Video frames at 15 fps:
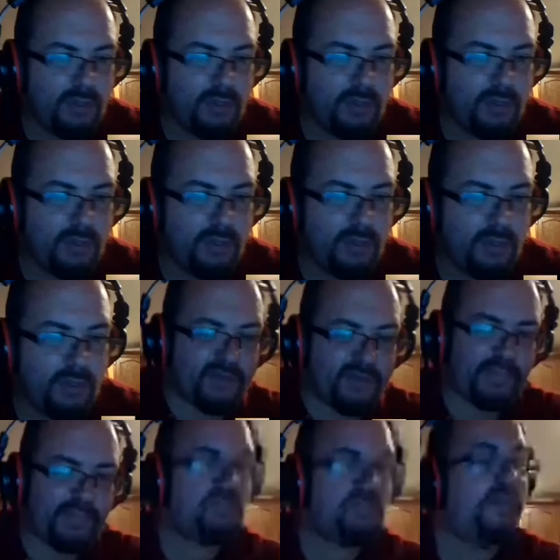You can find me
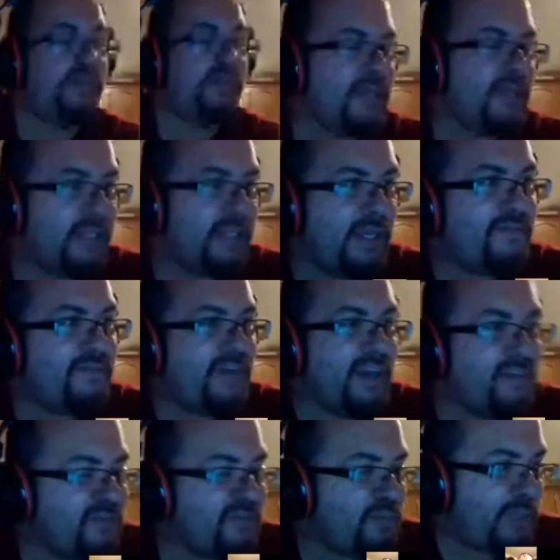on Twitter at
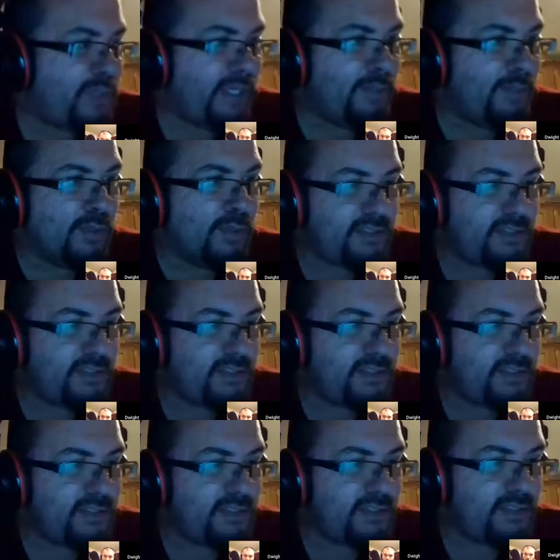
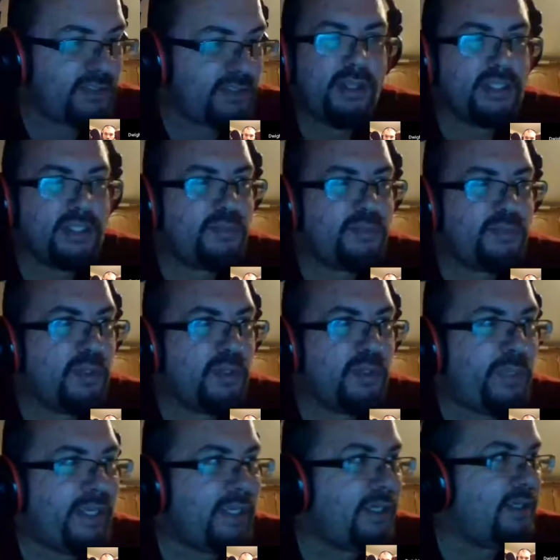FFPeeblesChamp. That's
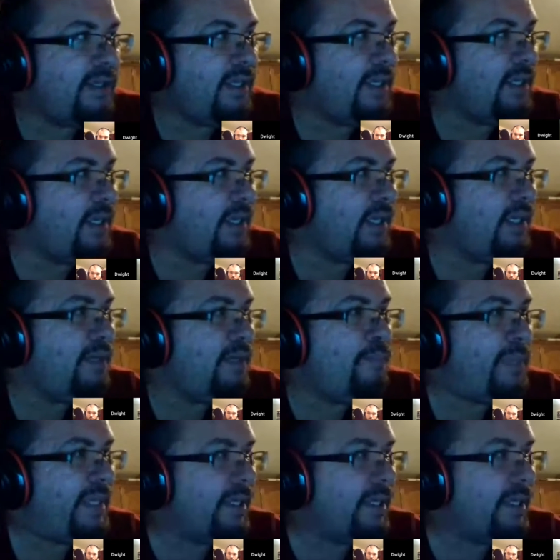spelled
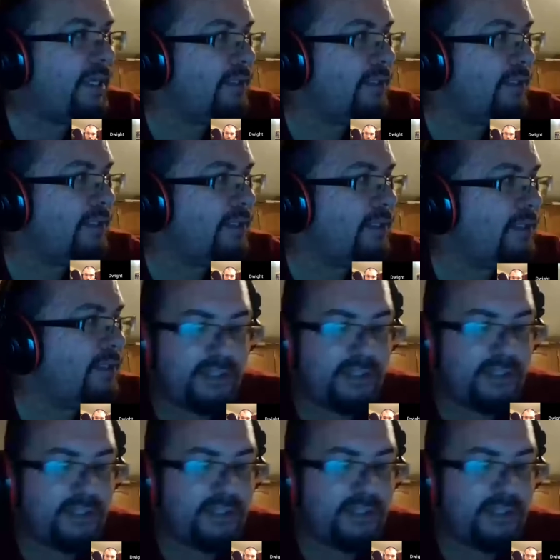PEEBLES.
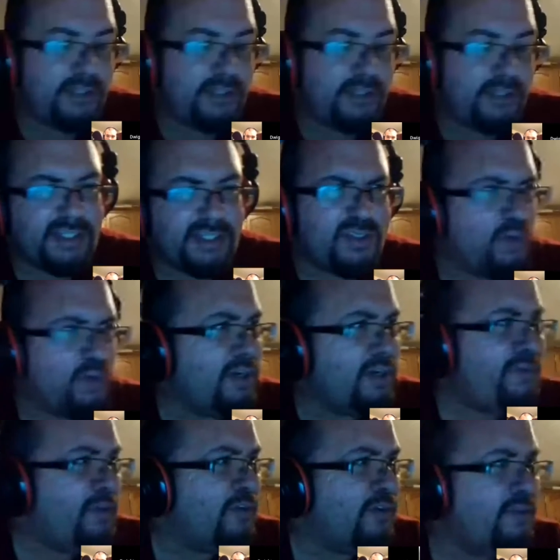Like the store,
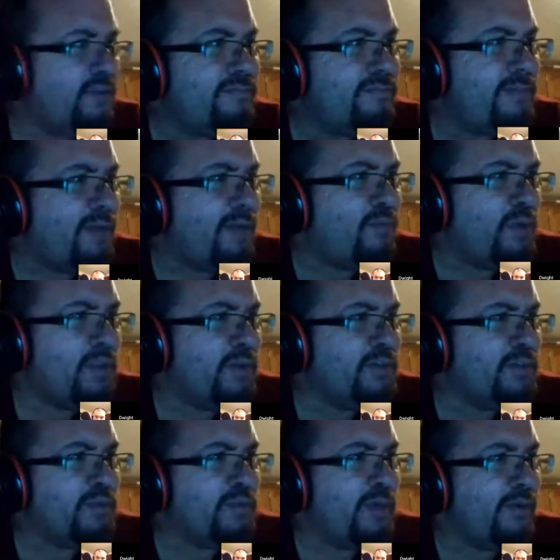if you have one of those
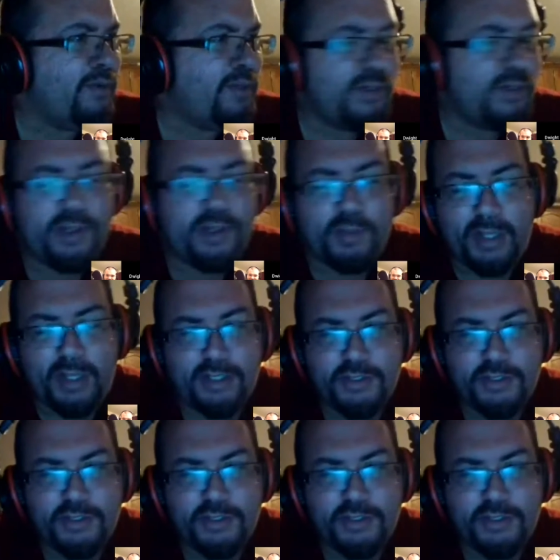around you. I'm not sure.